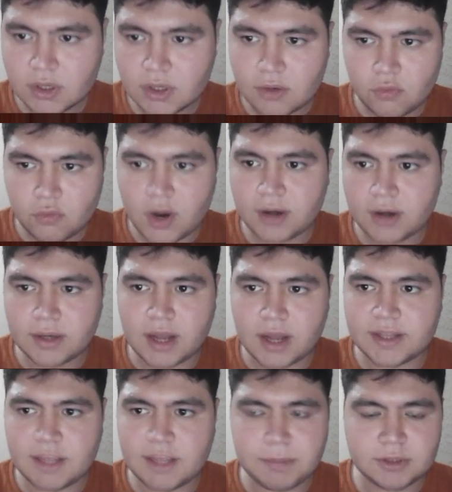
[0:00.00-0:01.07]
we are
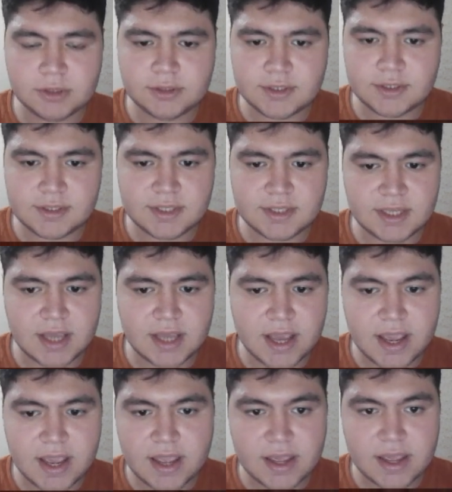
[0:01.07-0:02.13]
unable to see
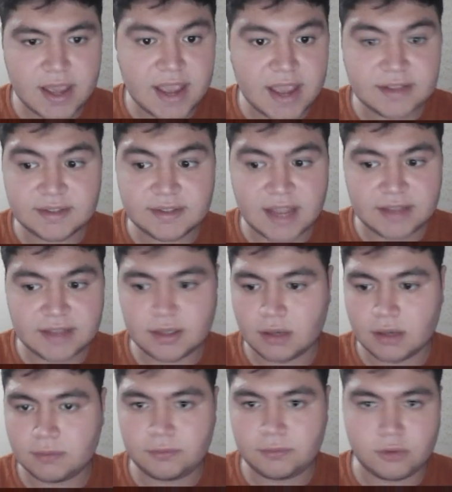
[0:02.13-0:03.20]
any
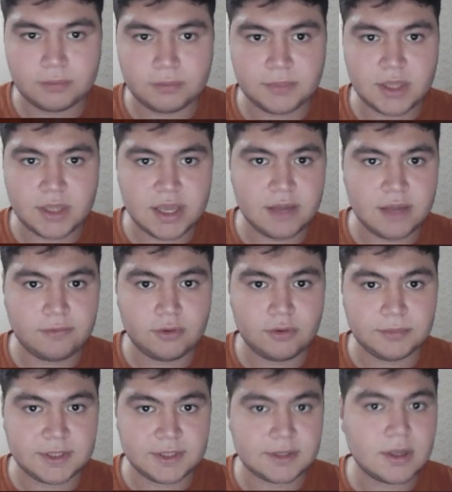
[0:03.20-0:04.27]
data from
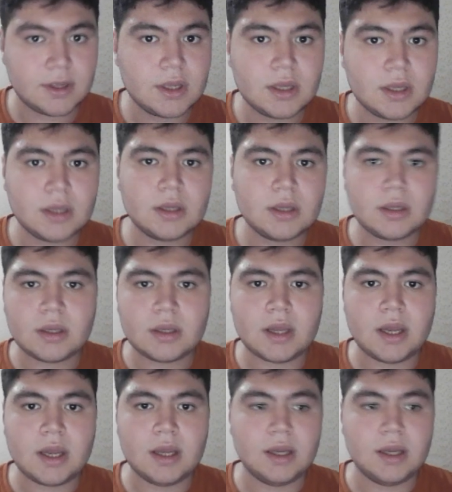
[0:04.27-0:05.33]
this
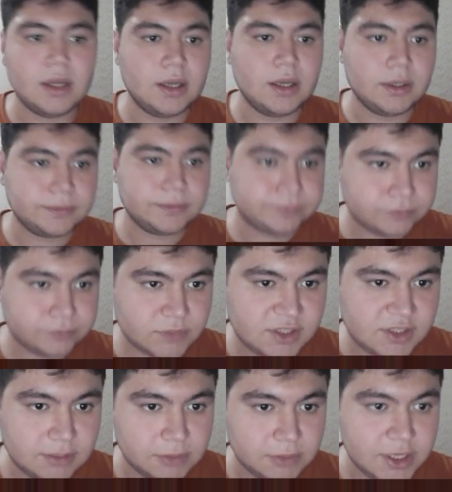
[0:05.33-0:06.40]
uh,
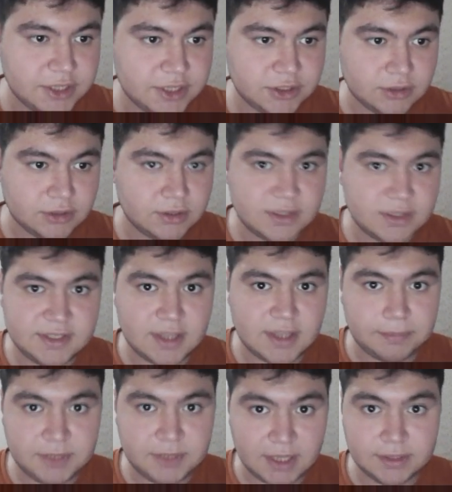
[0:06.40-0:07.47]
simulation
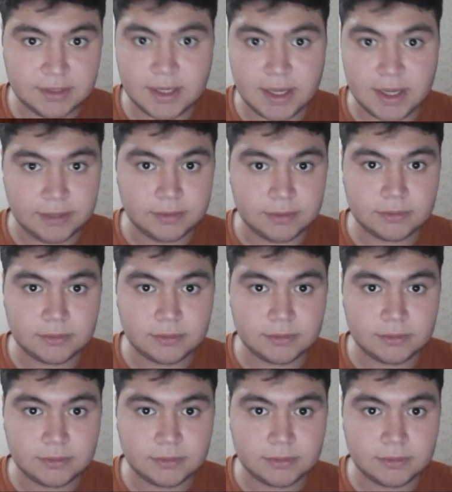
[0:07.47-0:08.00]
step 10A.